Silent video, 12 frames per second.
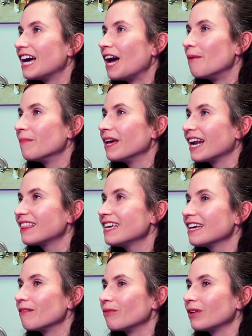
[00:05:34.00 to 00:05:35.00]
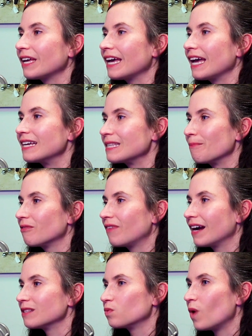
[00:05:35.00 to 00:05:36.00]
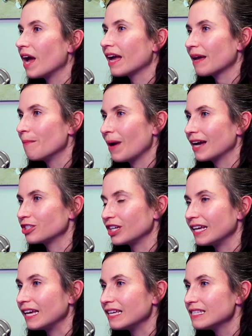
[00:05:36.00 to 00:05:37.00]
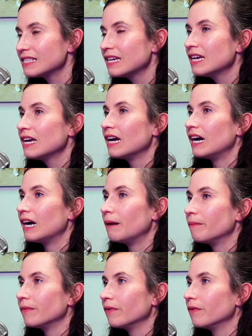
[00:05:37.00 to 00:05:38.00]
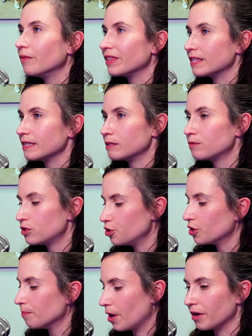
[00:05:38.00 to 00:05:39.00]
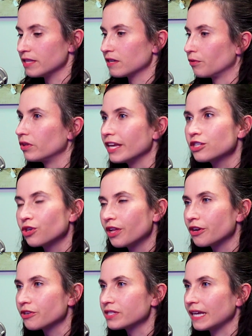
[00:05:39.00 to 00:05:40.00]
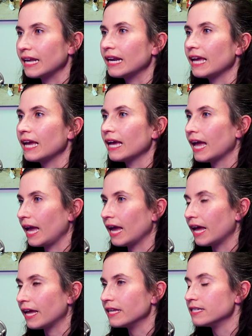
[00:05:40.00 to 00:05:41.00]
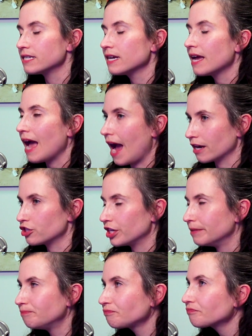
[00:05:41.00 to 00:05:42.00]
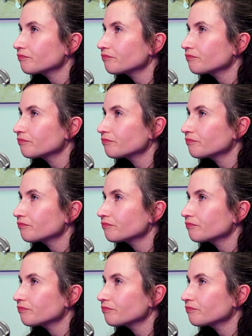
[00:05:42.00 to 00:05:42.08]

I think it really exemplifies what compassion is, with this two components of relational understanding and action.